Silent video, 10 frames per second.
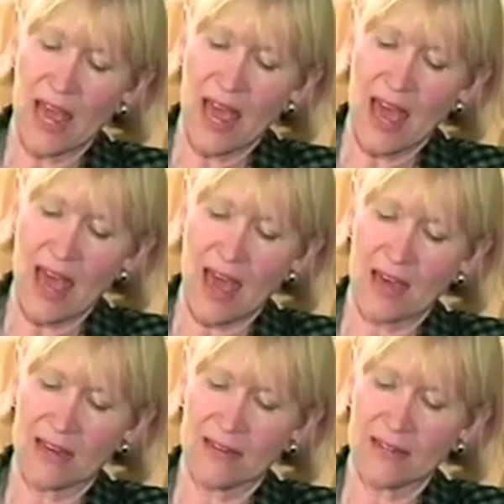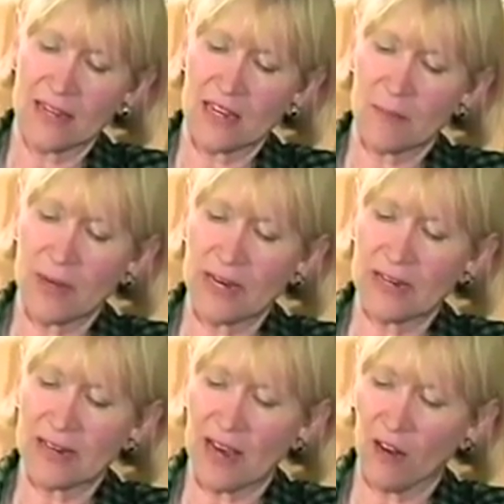And he had been
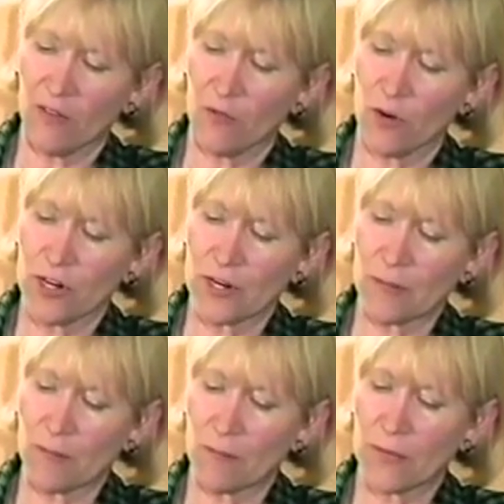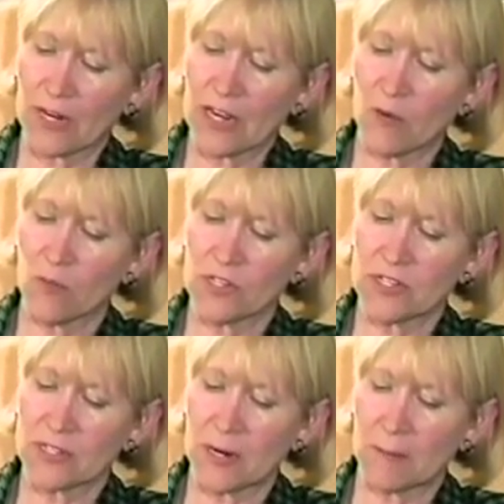in California, but he
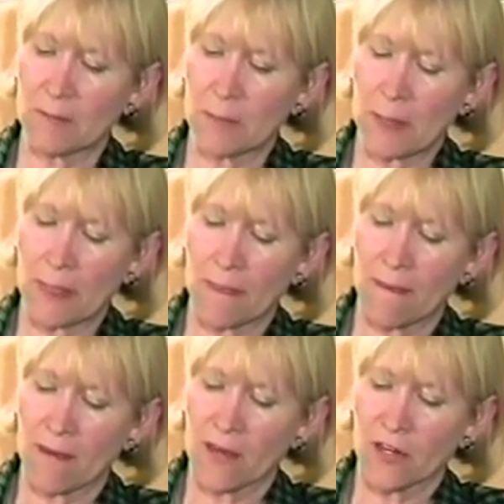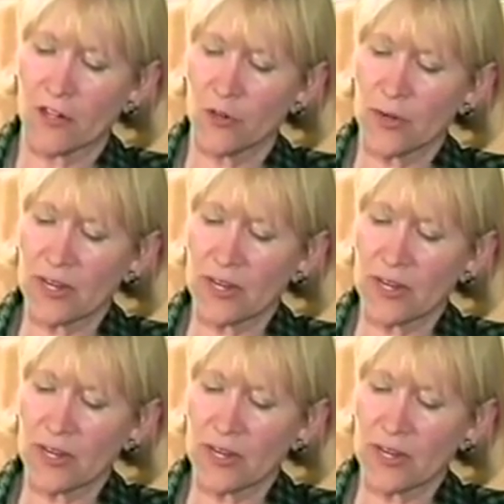was doing